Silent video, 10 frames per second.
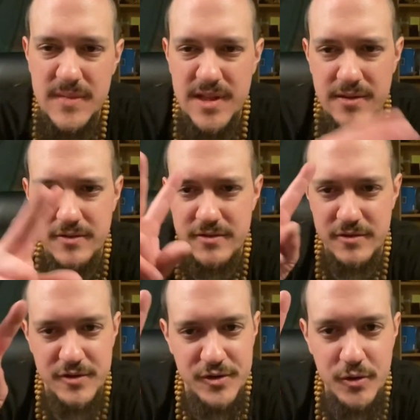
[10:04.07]
There's
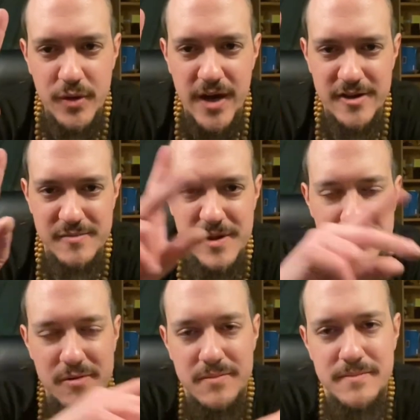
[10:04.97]
just two kinds of
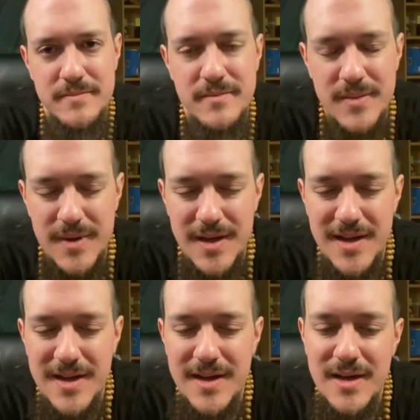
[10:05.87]
people.
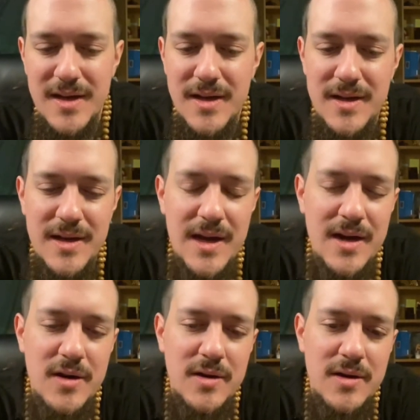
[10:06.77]

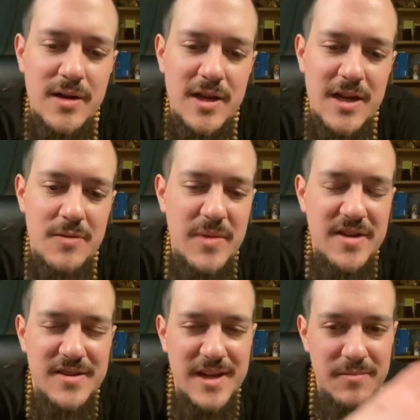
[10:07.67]
Now, it may
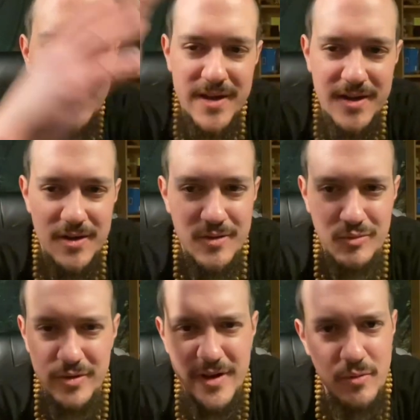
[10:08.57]
seem like a
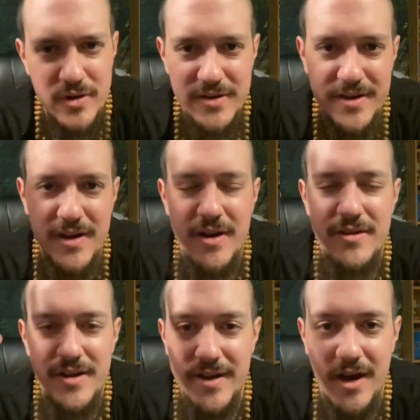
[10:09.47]
really weird
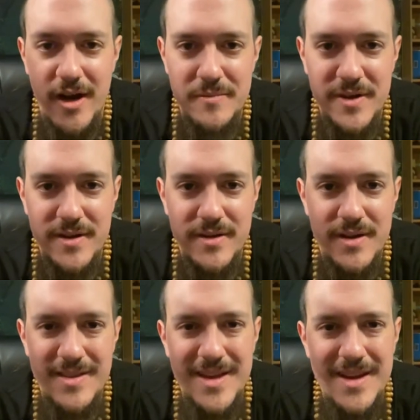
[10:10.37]
dichotomy
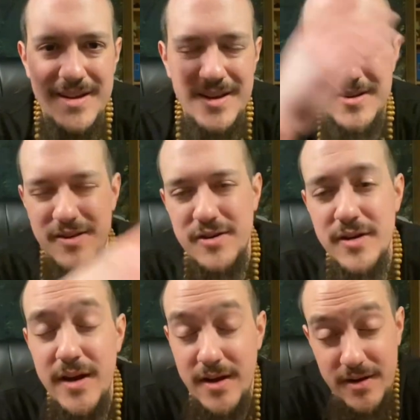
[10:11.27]
in that it doesn't
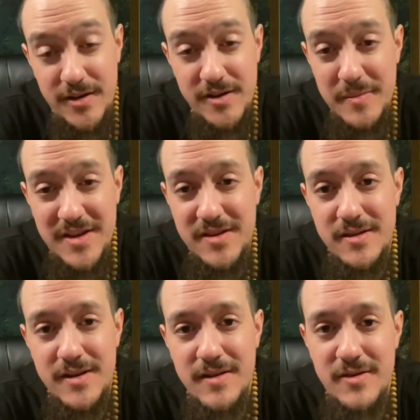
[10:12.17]
it, it doesn't make
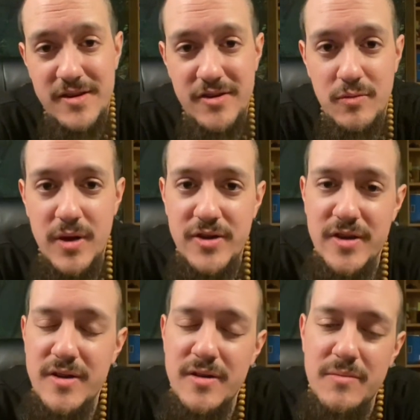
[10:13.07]
sense in every
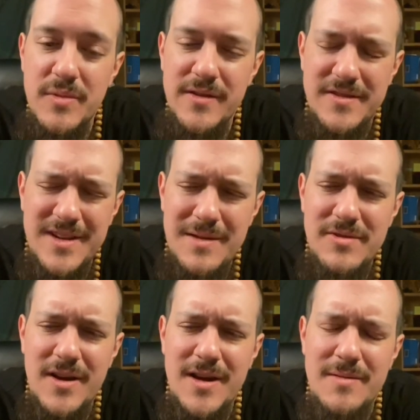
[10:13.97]
situation, but at the same
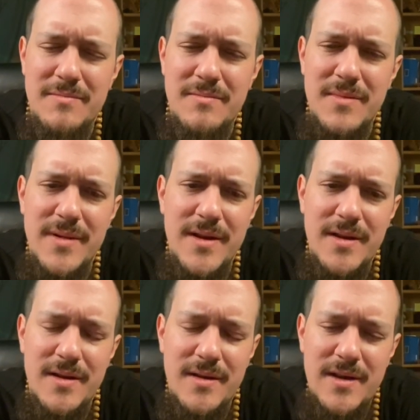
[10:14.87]
time,
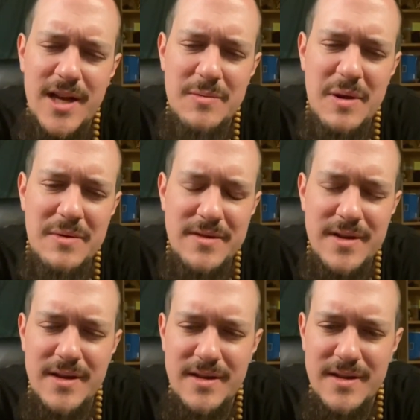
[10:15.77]
it made me
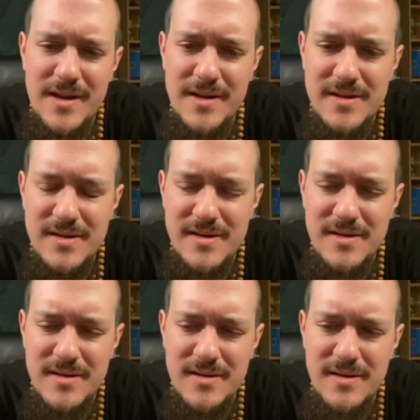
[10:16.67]
think that
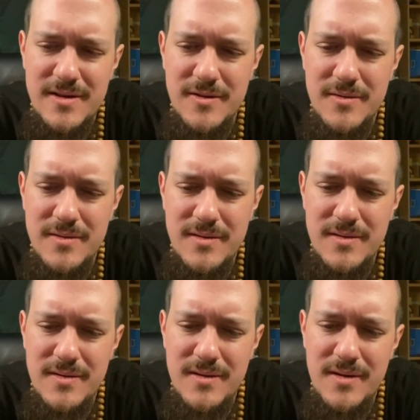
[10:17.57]
you know,
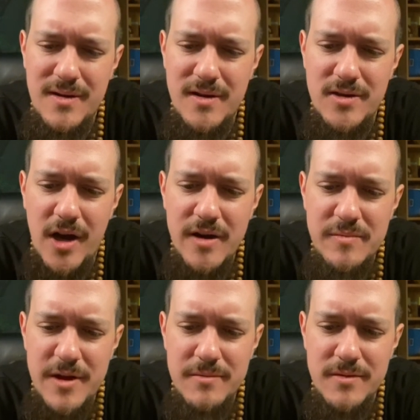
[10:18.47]
a lot of
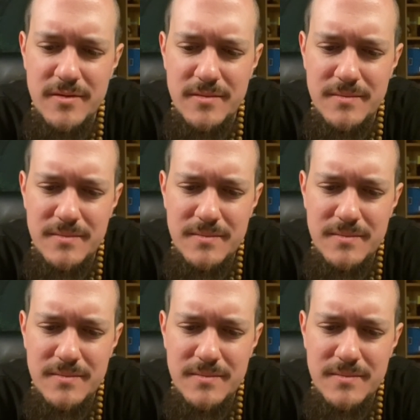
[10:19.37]
people